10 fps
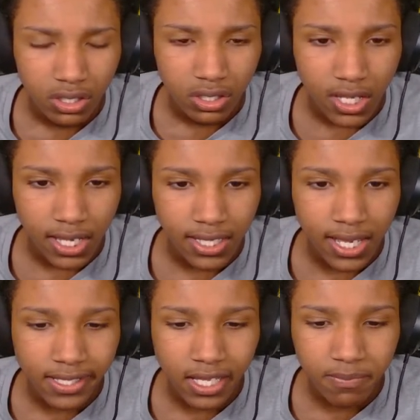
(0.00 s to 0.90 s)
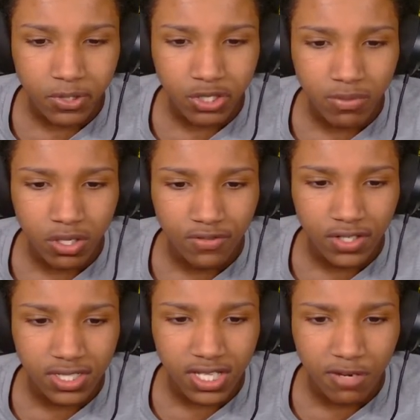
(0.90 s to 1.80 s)
I can't push him off.
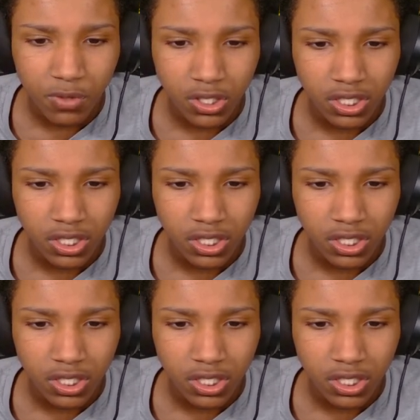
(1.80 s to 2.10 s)
It's not working.